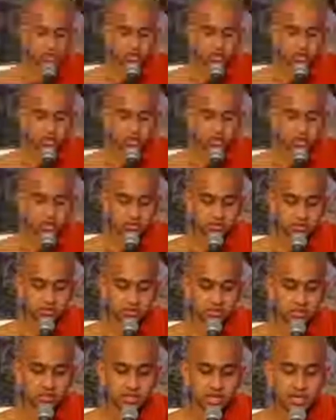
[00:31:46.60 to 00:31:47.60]
He has
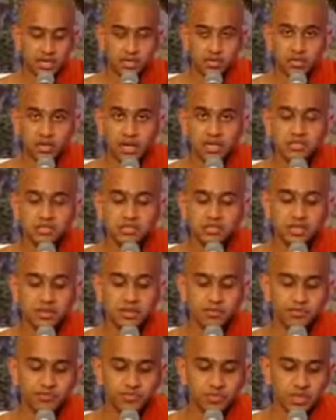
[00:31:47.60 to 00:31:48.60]
categorized
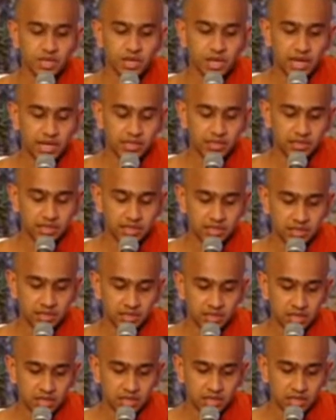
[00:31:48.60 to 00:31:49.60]
them and
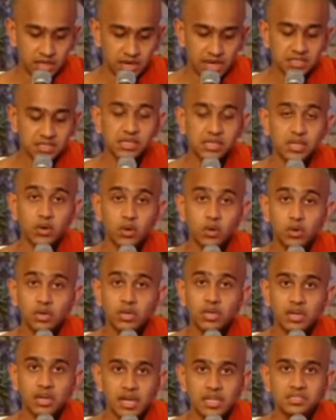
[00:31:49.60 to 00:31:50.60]
then nicely
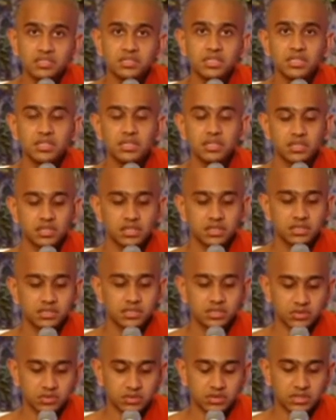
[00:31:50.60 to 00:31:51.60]
organized the
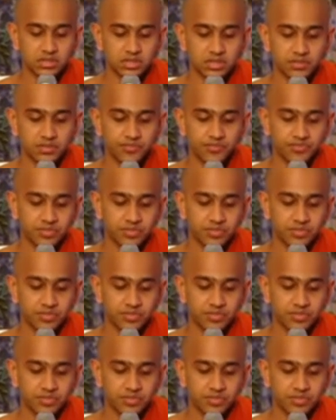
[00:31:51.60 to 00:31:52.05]
sutta.